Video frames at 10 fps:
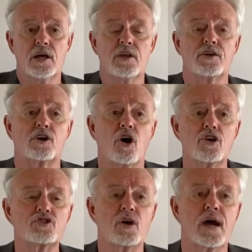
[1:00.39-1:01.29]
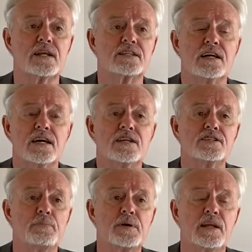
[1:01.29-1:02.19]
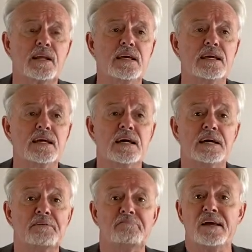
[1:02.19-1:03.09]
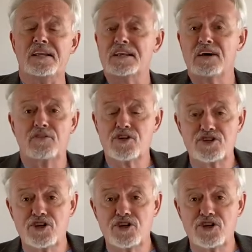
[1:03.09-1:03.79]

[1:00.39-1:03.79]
The contract, typically, it never is